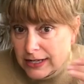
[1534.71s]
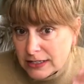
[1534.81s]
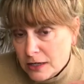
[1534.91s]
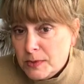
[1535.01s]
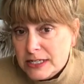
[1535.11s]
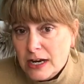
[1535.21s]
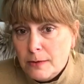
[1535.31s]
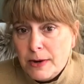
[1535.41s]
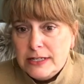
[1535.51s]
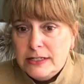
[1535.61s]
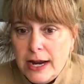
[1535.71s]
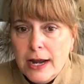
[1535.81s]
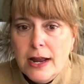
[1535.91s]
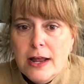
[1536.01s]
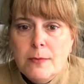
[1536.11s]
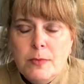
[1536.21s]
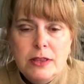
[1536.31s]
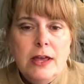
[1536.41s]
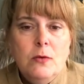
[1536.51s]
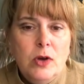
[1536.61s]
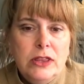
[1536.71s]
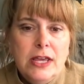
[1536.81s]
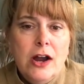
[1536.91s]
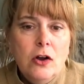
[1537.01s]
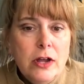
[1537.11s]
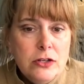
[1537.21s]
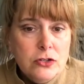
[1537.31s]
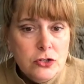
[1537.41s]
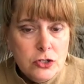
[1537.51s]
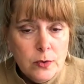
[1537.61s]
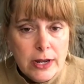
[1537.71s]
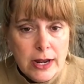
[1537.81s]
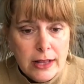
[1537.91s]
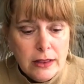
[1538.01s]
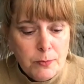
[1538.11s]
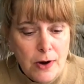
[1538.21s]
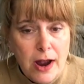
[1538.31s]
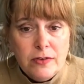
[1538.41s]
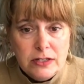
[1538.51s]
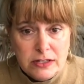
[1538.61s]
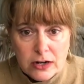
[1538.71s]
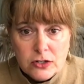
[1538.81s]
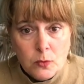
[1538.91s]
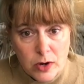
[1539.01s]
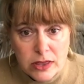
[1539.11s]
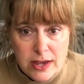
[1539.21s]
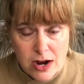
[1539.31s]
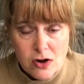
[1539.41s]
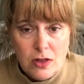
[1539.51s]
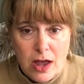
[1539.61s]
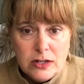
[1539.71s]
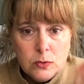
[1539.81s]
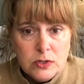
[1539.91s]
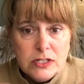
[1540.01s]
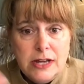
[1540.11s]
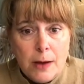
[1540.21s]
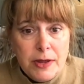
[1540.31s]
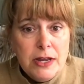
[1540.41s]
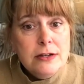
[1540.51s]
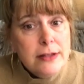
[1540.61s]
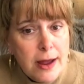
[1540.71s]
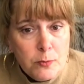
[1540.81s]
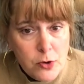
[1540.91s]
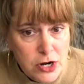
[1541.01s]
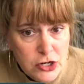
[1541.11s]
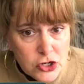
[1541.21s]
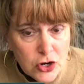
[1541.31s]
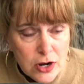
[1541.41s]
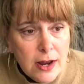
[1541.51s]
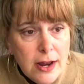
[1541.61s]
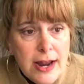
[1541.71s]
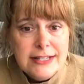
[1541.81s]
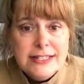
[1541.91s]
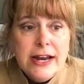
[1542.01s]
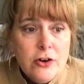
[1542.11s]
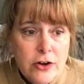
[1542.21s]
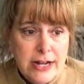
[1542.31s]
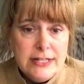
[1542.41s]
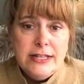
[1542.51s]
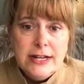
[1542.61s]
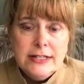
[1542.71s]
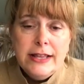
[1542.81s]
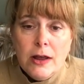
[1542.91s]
It's going to be state by state. But that what the airlines are doing and the private sector with the airlines will step into that breach and standardize things.